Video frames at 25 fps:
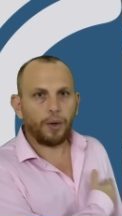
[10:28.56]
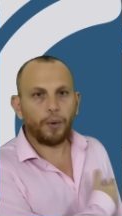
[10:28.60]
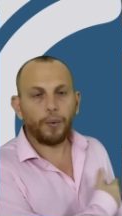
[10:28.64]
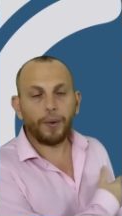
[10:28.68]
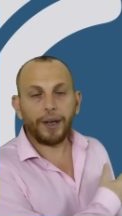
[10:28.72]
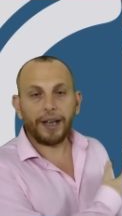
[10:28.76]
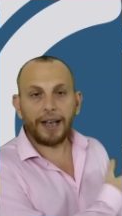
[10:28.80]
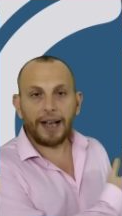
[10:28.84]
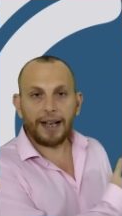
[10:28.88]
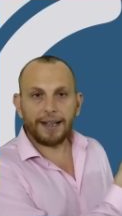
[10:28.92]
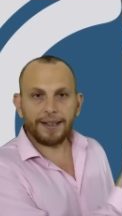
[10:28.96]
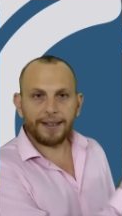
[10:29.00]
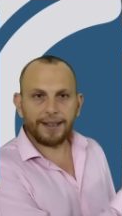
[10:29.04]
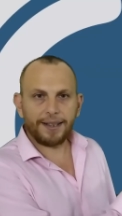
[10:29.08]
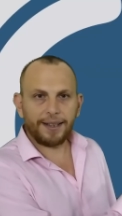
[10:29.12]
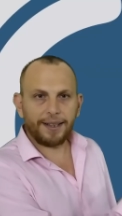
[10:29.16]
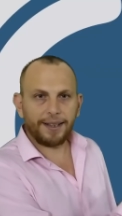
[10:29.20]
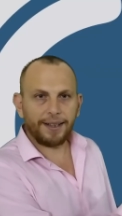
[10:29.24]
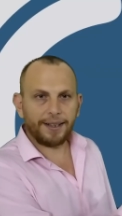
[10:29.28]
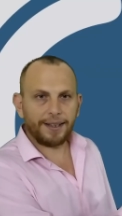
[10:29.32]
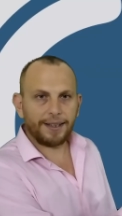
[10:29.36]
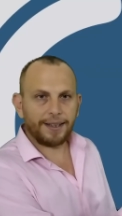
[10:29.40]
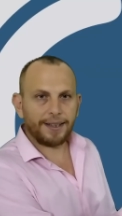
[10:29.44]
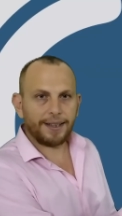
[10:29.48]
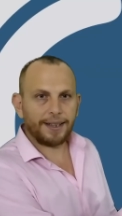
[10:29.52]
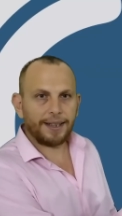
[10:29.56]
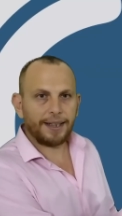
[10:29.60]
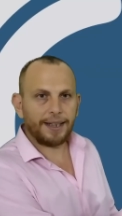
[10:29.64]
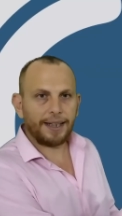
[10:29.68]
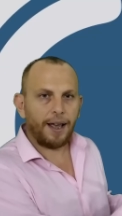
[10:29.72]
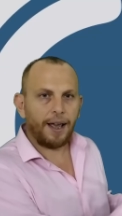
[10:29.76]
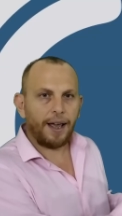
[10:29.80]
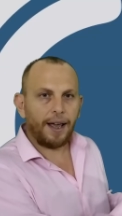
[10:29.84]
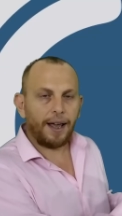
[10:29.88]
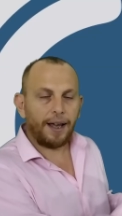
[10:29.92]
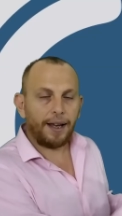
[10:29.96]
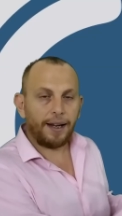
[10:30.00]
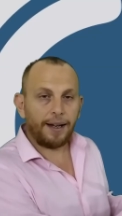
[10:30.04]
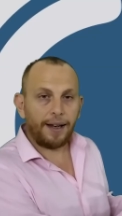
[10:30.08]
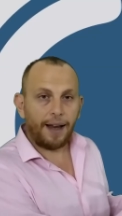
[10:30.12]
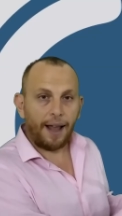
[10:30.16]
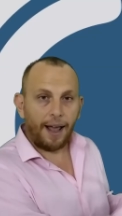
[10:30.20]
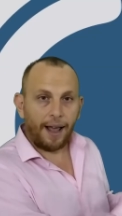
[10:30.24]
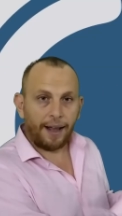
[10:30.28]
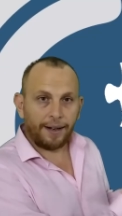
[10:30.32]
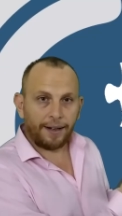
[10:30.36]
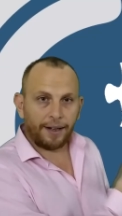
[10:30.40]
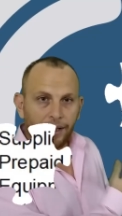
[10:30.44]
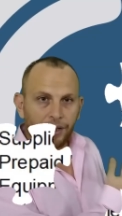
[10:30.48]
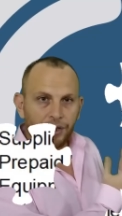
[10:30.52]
We can see it in an